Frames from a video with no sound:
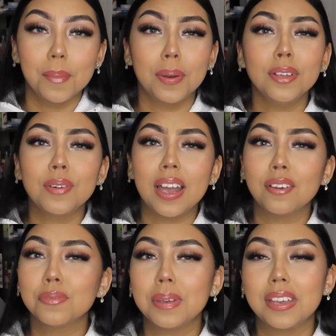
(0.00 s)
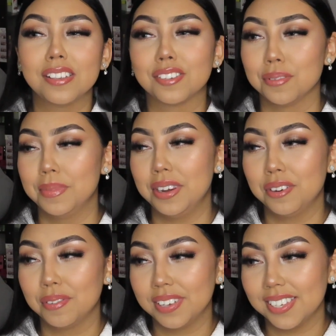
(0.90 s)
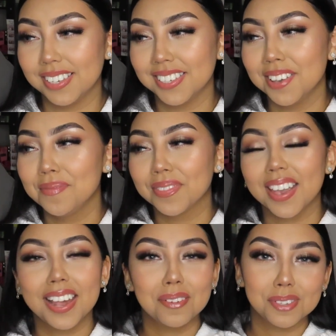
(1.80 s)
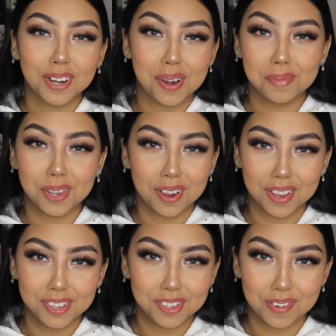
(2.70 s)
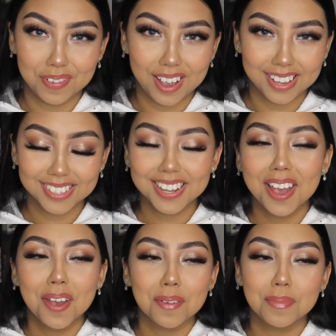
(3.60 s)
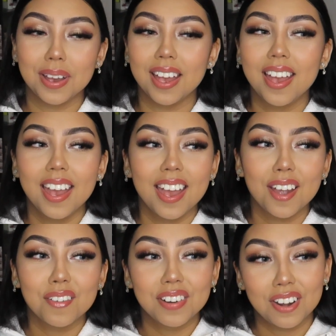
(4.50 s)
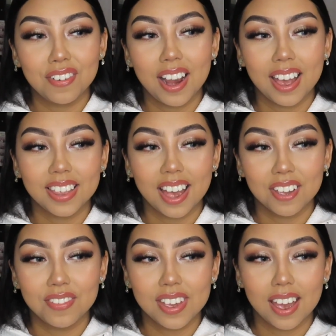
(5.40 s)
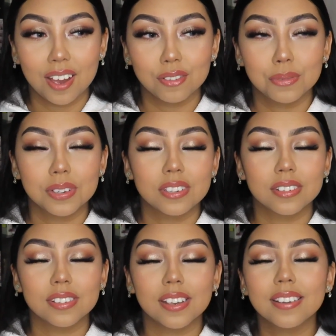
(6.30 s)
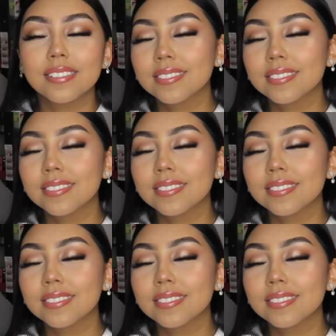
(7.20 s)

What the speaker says: by the way, I was making so many noises, and I'm sorry I'm talking so fast, but whenever I had the IV, I was literally just like